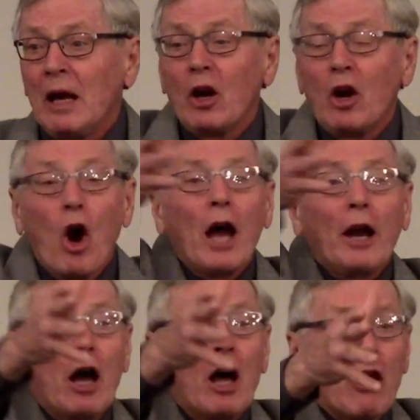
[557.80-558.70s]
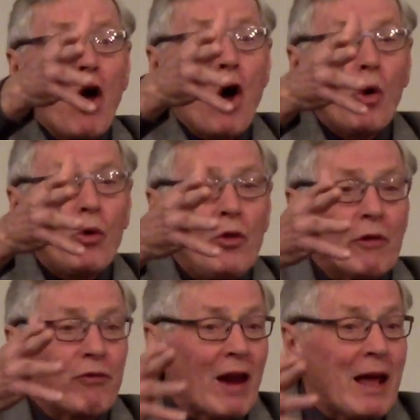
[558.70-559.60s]
God alone, the
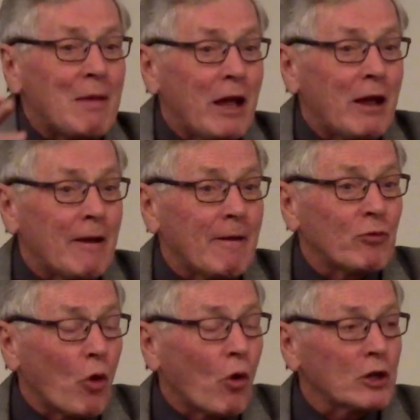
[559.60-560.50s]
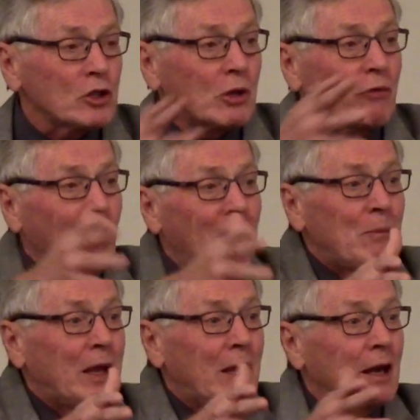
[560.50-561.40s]
flaming torch, the
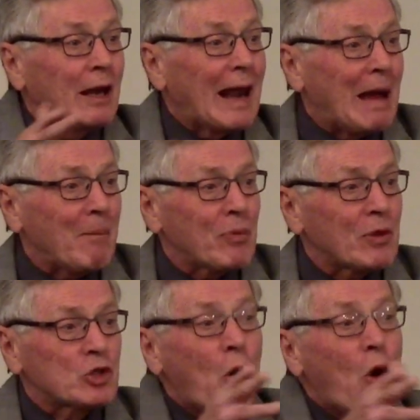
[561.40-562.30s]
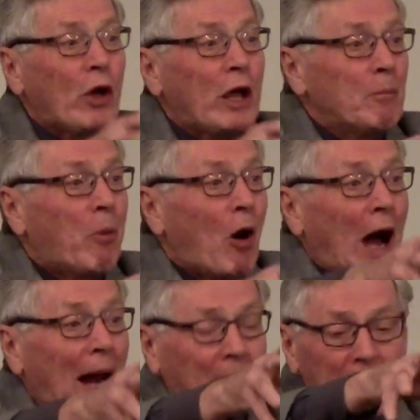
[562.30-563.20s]
flaming lamp, the smoking
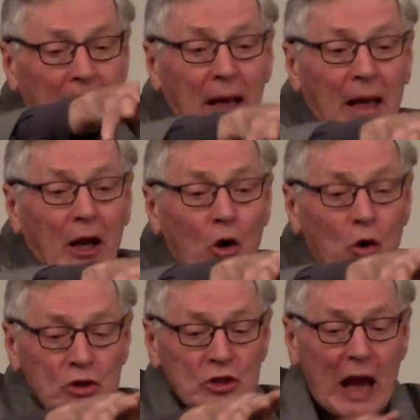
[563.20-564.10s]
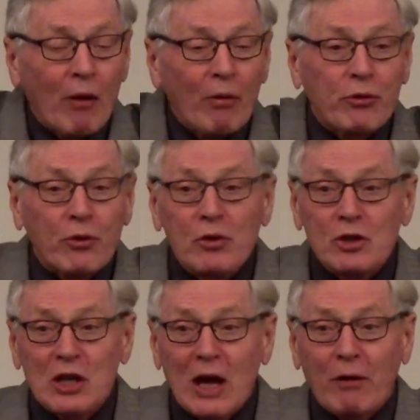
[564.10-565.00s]
pot, goes down through the
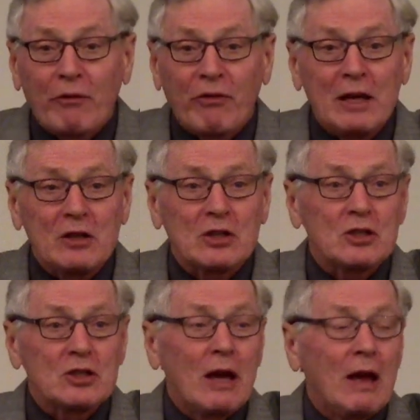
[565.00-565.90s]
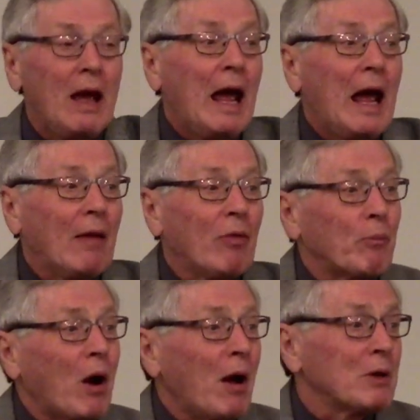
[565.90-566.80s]
sacrifices. And the
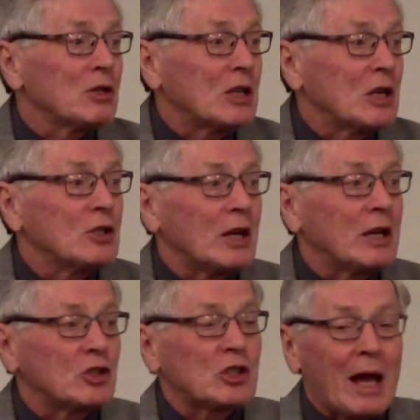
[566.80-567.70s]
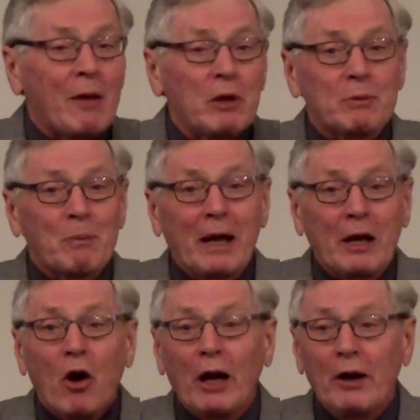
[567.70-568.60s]
promise is established by
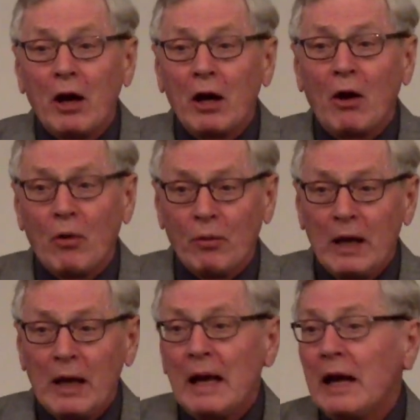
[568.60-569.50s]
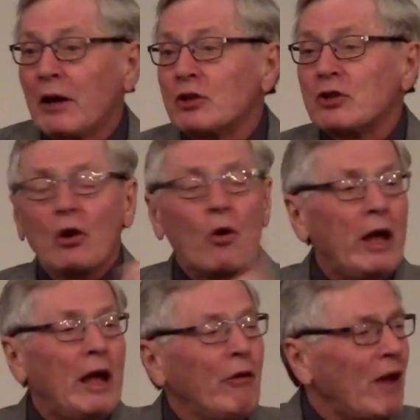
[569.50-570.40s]
God alone. There's no
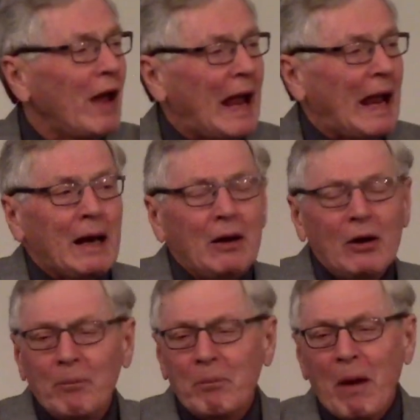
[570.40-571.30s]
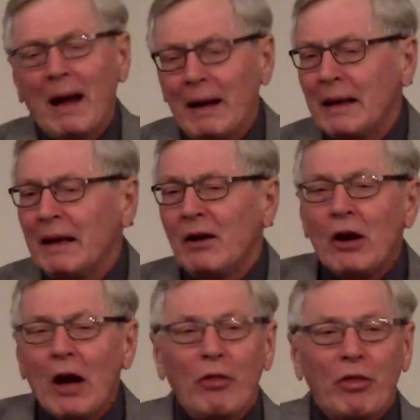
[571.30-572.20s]
if, and, but,
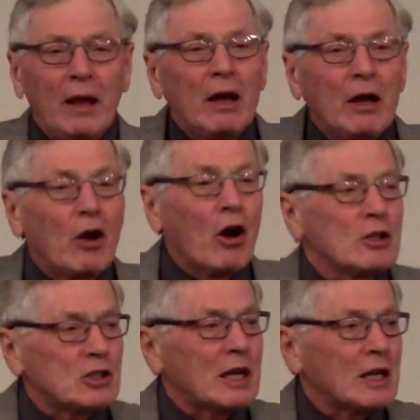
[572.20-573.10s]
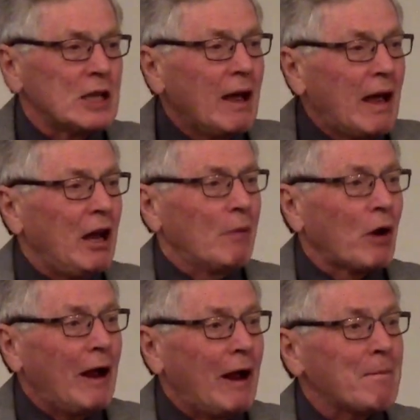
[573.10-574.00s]
nothing. God says,
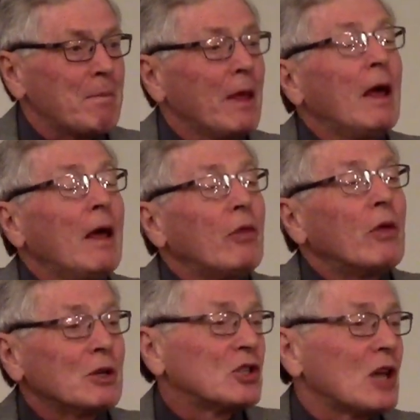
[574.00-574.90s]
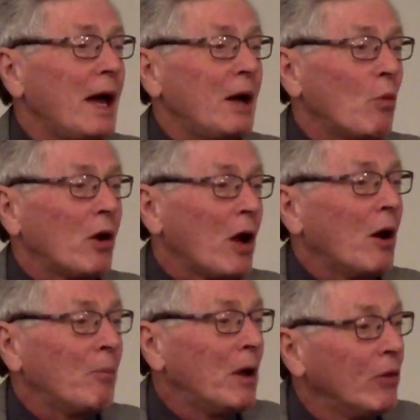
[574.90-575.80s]
Abraham, the Messiah will
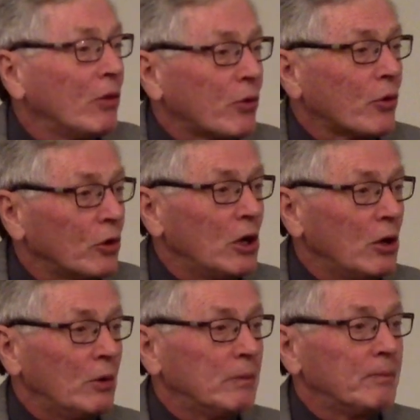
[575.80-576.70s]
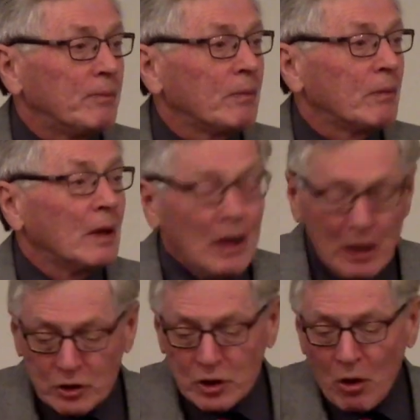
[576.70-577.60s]
come through you.
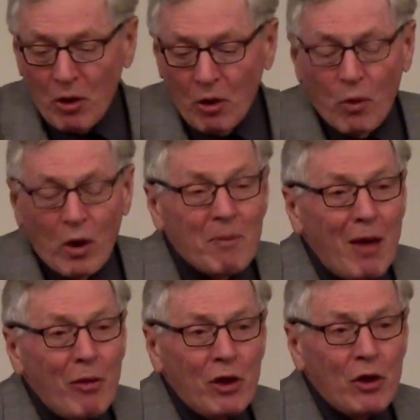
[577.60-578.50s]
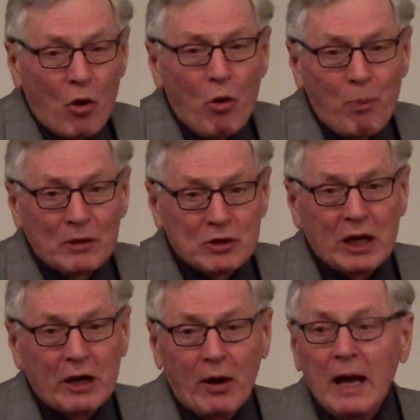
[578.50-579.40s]
So when Matthew opens
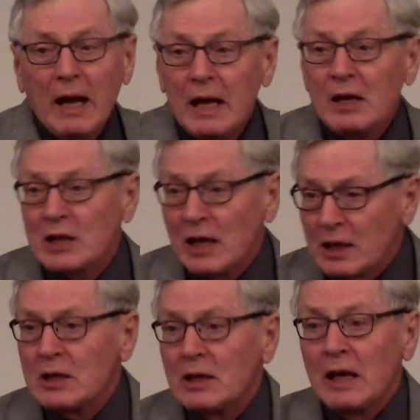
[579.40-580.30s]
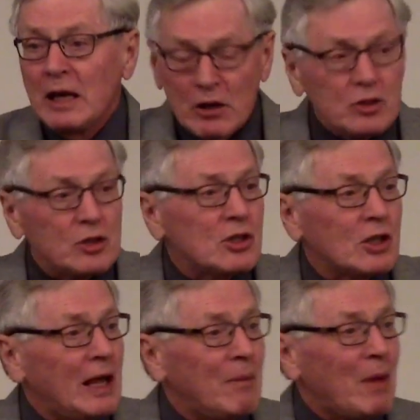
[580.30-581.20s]
here, he says, he uses the
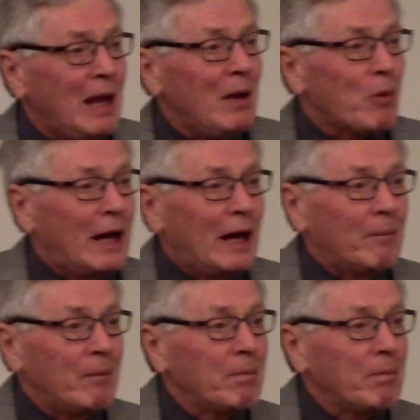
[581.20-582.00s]
name Abraham.